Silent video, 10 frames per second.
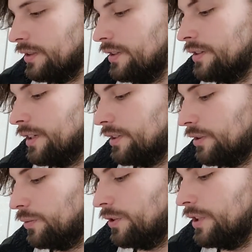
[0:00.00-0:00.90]
the
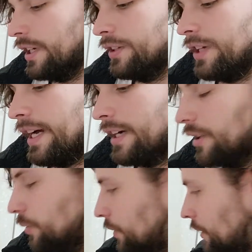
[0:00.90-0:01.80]
sandalwood, and the
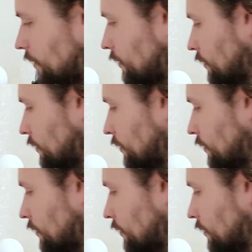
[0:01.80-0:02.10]
agarwood.